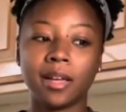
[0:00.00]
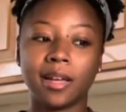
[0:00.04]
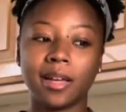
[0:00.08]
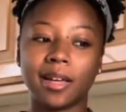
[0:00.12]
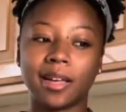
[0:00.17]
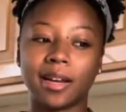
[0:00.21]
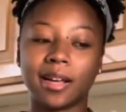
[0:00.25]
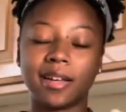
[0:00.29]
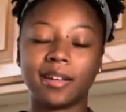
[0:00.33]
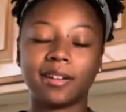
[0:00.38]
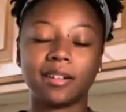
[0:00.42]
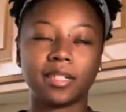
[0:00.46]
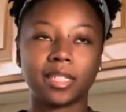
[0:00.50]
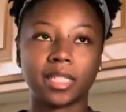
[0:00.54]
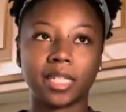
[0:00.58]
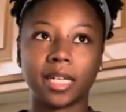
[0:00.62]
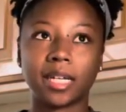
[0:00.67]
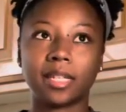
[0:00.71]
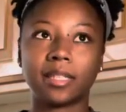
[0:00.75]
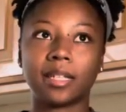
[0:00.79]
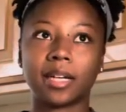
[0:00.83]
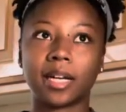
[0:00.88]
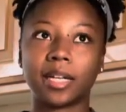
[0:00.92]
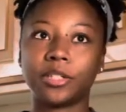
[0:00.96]
And I
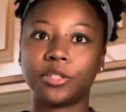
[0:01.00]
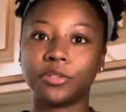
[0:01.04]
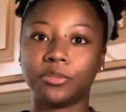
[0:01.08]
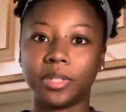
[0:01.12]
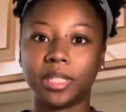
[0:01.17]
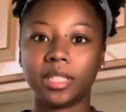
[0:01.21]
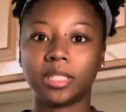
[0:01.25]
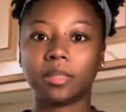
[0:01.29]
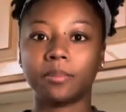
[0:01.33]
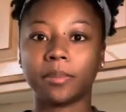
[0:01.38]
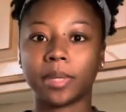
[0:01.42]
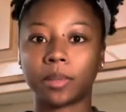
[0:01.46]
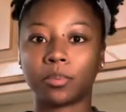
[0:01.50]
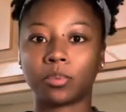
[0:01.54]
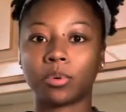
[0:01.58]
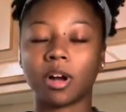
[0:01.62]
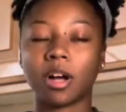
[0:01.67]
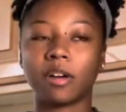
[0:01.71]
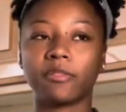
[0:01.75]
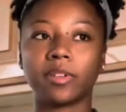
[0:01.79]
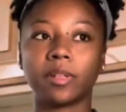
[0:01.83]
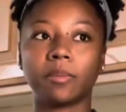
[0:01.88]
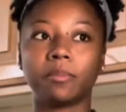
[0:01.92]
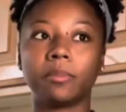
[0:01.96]
understand that I do need to make
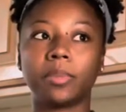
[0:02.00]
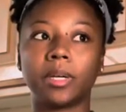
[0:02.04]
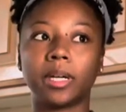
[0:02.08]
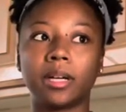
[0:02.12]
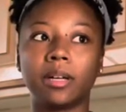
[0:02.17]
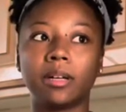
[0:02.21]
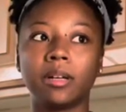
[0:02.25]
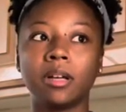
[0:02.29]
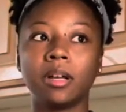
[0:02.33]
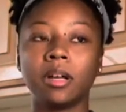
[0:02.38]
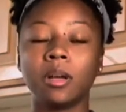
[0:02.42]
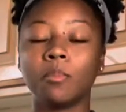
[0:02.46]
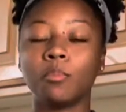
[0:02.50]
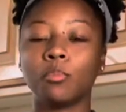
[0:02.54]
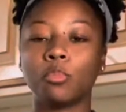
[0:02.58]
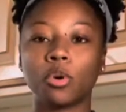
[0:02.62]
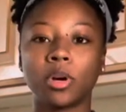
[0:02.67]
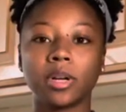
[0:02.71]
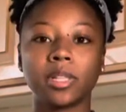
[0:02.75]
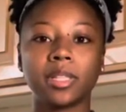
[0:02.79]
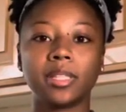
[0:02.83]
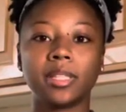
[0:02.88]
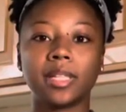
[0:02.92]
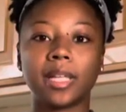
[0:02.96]
profit, but
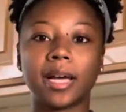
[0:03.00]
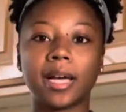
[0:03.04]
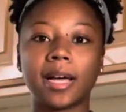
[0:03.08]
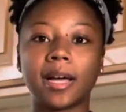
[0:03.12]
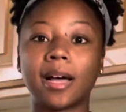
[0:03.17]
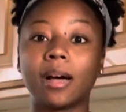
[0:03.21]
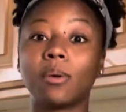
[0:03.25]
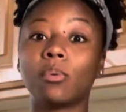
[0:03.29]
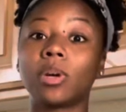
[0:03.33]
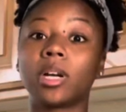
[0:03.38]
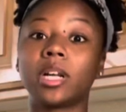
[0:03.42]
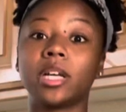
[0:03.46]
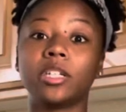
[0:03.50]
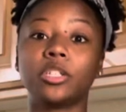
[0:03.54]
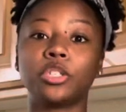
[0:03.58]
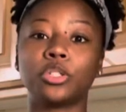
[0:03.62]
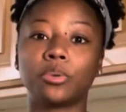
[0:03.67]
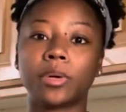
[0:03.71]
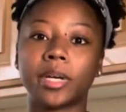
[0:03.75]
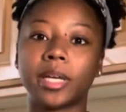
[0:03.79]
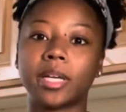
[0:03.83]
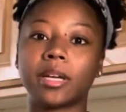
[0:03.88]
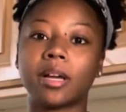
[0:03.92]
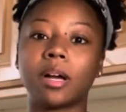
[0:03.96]
more than that, I want to enjoy
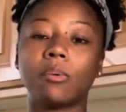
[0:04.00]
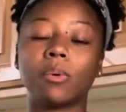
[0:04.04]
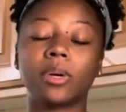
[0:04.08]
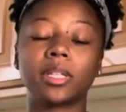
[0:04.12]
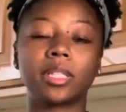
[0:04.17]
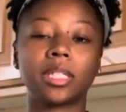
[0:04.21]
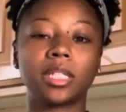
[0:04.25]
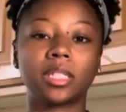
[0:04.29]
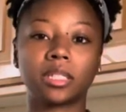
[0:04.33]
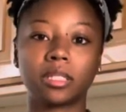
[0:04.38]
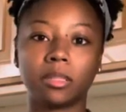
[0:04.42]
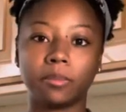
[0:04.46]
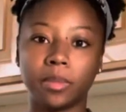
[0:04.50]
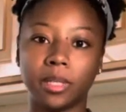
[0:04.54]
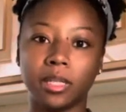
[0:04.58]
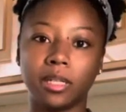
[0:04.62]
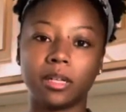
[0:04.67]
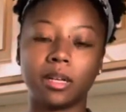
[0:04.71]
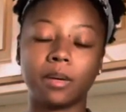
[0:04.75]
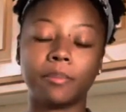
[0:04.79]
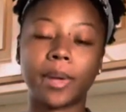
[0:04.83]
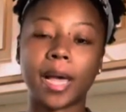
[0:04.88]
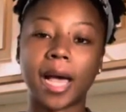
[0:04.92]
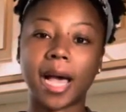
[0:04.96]
it. I want this to be
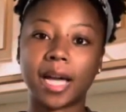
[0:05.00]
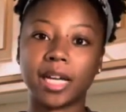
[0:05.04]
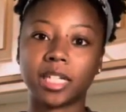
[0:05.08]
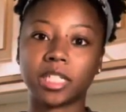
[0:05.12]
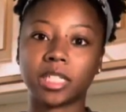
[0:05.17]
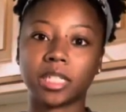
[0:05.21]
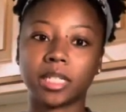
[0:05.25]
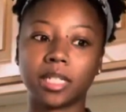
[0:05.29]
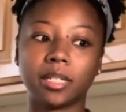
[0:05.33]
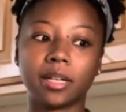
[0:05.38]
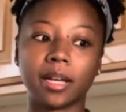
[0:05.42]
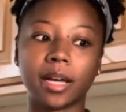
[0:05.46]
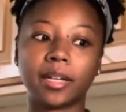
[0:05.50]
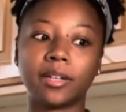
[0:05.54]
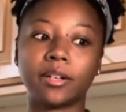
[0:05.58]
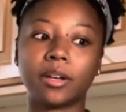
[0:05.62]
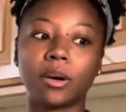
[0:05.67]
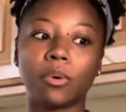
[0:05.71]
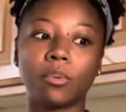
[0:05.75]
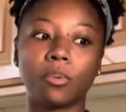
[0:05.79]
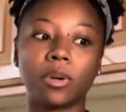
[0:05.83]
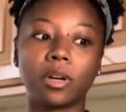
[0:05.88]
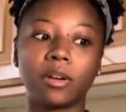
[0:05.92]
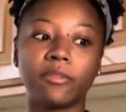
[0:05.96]
a passion. I
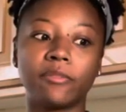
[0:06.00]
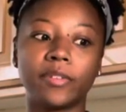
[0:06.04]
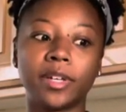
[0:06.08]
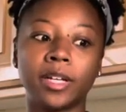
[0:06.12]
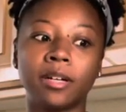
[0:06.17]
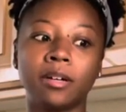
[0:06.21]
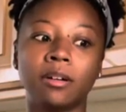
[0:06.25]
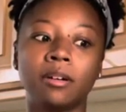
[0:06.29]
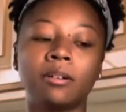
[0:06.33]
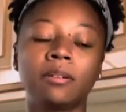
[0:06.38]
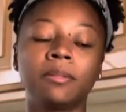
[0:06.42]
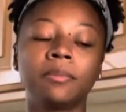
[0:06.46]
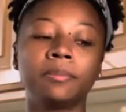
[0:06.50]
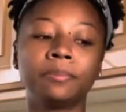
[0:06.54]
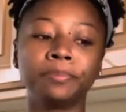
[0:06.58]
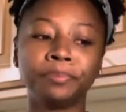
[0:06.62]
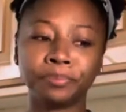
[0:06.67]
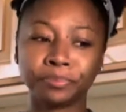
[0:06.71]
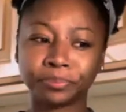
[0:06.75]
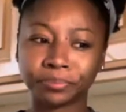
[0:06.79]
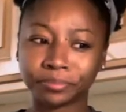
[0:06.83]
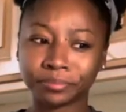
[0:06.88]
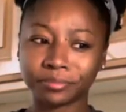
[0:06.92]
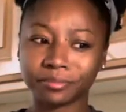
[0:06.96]
don't want to feel
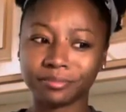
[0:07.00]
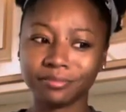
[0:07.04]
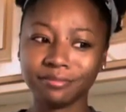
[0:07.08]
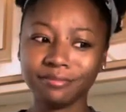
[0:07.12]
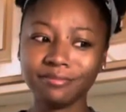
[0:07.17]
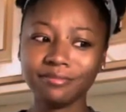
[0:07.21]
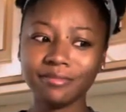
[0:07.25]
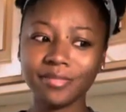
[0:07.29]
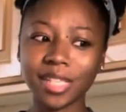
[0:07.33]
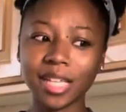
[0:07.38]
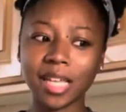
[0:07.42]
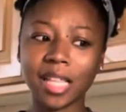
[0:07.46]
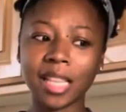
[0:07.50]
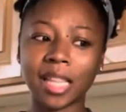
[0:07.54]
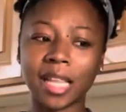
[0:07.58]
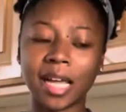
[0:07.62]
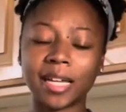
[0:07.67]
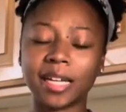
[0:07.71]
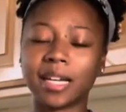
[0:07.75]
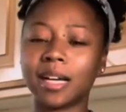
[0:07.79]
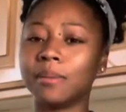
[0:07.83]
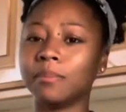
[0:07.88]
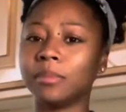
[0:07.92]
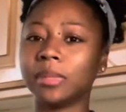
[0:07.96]

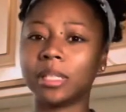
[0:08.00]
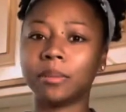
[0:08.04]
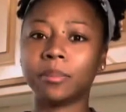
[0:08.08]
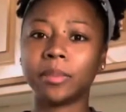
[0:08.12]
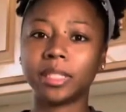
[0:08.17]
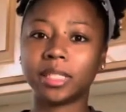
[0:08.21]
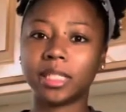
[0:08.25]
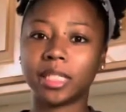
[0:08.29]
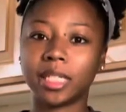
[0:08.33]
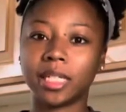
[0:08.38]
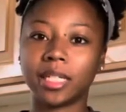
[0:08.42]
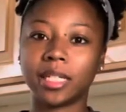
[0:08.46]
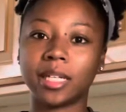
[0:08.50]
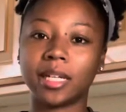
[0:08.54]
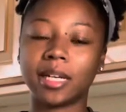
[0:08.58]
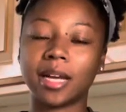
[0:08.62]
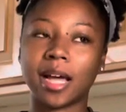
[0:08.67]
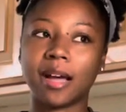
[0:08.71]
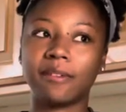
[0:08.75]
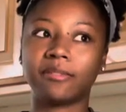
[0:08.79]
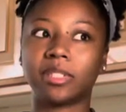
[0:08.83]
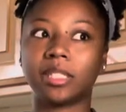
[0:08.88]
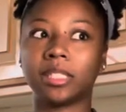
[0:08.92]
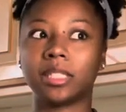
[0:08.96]
like I'm limited and
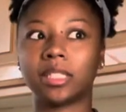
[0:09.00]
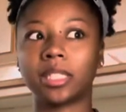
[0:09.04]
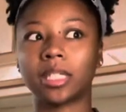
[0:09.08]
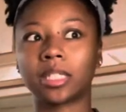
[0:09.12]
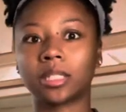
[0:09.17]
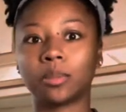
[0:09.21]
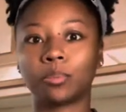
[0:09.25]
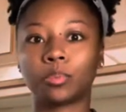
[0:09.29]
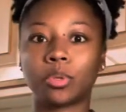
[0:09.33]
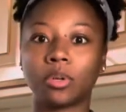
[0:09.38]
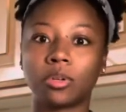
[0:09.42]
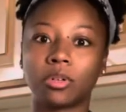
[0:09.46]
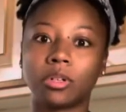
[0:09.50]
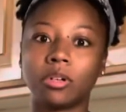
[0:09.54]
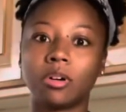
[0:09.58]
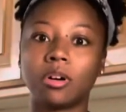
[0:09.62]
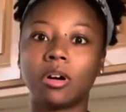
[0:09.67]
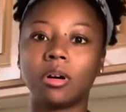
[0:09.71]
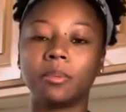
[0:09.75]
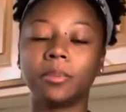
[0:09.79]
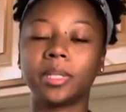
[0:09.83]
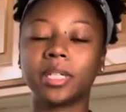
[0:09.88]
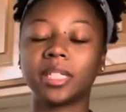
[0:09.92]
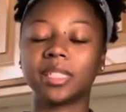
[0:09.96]
have to stick to
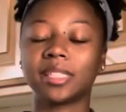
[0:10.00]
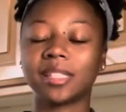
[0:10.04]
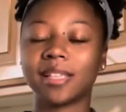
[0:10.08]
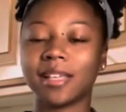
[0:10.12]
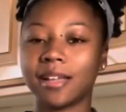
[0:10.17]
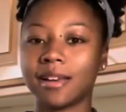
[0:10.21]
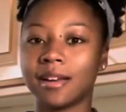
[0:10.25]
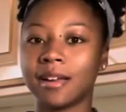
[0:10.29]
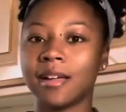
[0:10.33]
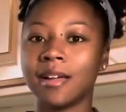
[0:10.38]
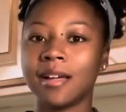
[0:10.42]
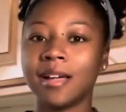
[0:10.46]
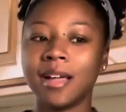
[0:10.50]
protocol, because then